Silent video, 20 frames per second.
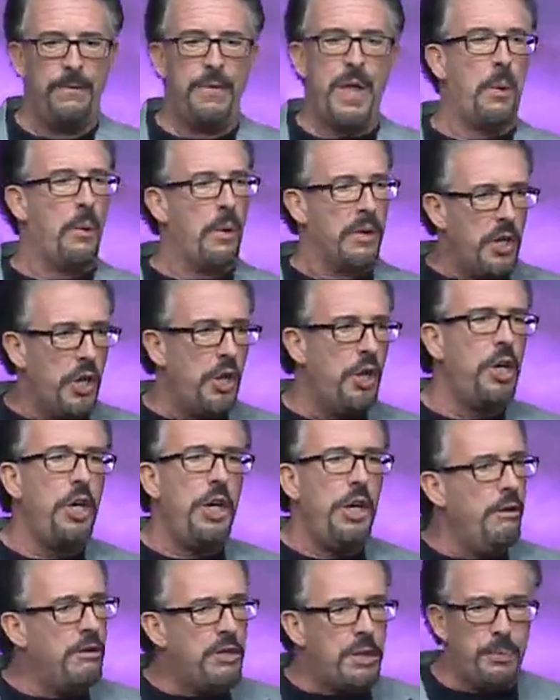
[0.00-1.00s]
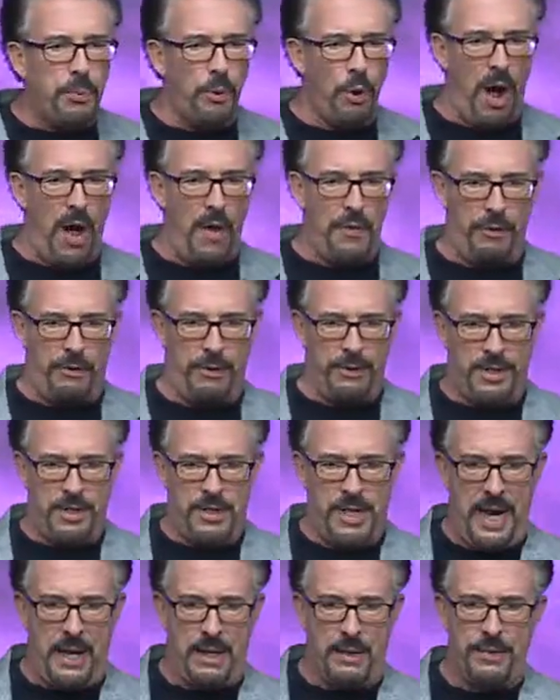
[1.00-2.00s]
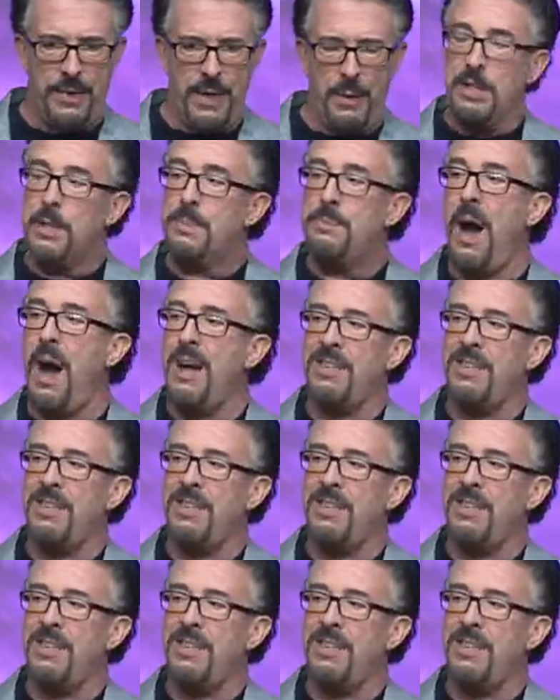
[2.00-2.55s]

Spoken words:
There were huge brothels there. There was